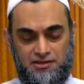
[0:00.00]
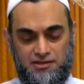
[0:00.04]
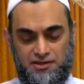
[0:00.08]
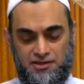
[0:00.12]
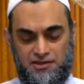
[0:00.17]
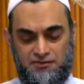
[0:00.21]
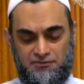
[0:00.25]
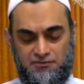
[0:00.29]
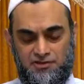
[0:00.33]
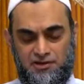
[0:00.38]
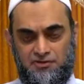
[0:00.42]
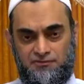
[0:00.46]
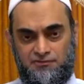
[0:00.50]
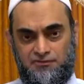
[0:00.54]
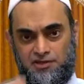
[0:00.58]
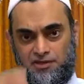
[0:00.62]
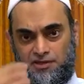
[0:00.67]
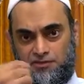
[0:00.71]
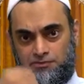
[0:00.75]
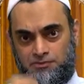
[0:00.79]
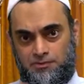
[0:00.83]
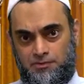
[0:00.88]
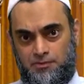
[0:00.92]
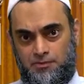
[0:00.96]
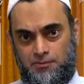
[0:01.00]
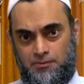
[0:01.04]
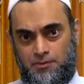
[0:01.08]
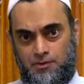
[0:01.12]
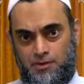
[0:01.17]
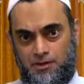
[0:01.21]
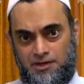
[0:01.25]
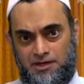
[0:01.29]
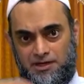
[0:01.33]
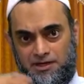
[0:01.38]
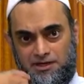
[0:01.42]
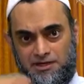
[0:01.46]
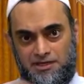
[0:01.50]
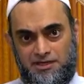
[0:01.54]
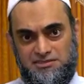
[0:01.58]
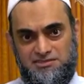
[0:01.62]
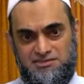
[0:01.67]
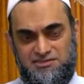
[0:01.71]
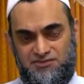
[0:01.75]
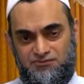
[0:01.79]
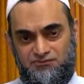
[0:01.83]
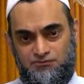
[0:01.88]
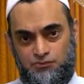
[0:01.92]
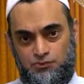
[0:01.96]
If our body
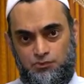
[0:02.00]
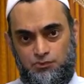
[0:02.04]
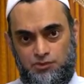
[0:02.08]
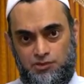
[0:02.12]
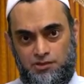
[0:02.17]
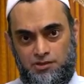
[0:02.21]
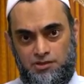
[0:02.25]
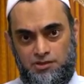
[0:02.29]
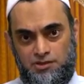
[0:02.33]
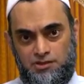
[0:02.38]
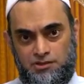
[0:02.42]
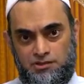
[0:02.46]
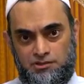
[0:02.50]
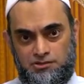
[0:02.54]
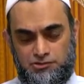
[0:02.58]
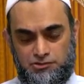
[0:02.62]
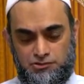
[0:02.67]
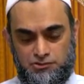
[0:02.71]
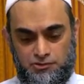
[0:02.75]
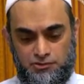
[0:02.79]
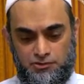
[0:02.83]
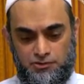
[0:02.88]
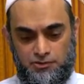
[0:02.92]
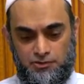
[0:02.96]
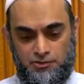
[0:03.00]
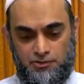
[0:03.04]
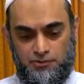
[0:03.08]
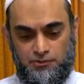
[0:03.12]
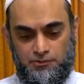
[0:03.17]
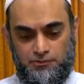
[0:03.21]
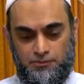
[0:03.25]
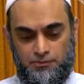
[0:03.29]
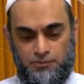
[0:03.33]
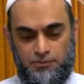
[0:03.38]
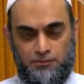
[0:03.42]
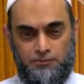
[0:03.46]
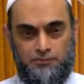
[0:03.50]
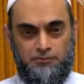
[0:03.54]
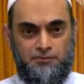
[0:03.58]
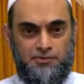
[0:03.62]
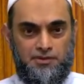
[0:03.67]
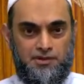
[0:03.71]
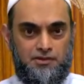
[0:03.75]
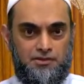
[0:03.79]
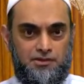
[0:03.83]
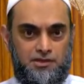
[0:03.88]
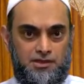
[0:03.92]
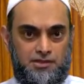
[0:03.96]
needs the food to
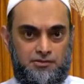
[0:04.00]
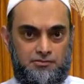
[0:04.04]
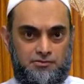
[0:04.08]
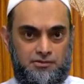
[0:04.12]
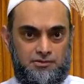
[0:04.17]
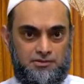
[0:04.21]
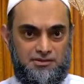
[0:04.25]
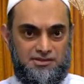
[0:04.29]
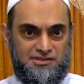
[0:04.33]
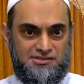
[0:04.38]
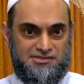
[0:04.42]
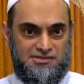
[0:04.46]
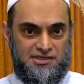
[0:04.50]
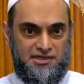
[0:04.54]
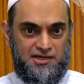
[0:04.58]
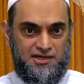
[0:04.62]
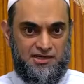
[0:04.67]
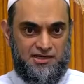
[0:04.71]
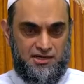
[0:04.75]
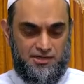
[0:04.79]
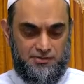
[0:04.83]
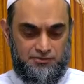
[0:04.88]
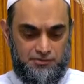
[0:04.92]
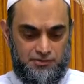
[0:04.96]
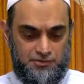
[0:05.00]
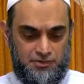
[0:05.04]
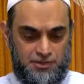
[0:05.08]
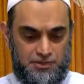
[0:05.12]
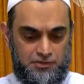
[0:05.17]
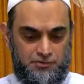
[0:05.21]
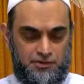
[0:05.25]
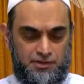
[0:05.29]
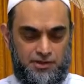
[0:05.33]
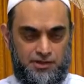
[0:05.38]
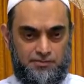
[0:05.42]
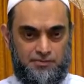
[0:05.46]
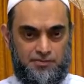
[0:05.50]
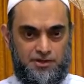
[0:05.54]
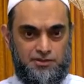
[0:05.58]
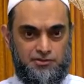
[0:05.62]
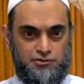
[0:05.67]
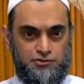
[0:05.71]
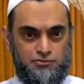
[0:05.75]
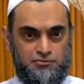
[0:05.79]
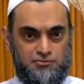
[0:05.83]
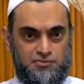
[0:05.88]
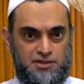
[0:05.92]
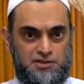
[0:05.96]
fulfill our desire, our
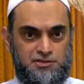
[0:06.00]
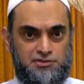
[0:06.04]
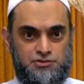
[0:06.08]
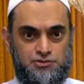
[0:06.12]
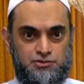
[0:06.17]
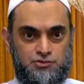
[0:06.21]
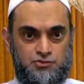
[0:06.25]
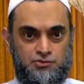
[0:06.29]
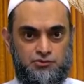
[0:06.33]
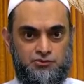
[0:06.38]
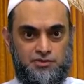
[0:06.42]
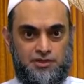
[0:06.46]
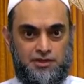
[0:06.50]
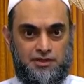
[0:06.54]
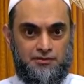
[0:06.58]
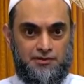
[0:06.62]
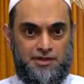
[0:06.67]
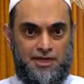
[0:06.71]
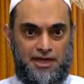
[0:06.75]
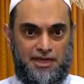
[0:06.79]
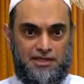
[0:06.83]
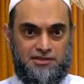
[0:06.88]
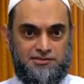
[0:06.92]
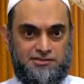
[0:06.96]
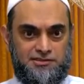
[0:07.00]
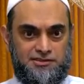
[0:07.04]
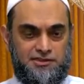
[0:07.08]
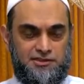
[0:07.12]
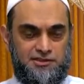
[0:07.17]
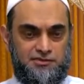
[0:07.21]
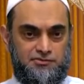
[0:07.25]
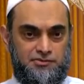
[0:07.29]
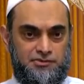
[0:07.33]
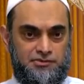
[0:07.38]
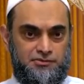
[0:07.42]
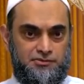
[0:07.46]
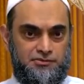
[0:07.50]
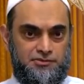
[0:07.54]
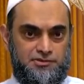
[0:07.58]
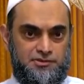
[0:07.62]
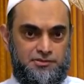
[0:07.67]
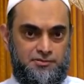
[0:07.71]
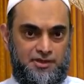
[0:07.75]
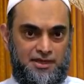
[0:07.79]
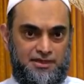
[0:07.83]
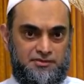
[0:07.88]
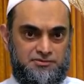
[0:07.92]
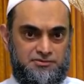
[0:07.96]
requirement, to make sure we are healthy, we're doing
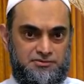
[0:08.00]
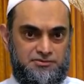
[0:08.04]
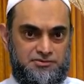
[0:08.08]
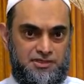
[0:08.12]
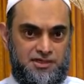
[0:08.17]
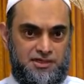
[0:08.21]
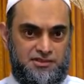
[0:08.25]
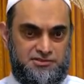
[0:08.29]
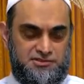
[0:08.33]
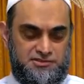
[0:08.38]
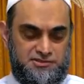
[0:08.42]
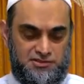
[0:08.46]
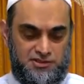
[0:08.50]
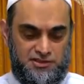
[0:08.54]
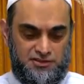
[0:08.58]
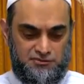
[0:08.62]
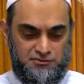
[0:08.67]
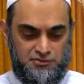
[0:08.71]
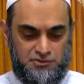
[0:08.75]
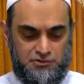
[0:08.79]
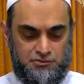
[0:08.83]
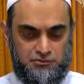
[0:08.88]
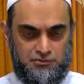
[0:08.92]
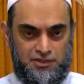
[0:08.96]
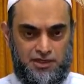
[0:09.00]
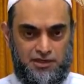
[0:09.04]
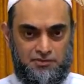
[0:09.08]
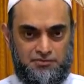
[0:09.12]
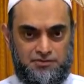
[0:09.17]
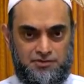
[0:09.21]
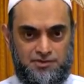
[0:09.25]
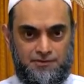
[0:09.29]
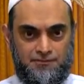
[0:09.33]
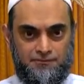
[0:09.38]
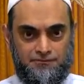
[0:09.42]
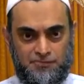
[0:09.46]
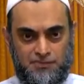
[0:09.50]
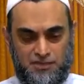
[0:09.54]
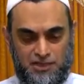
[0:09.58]
some exercises and we're doing everything.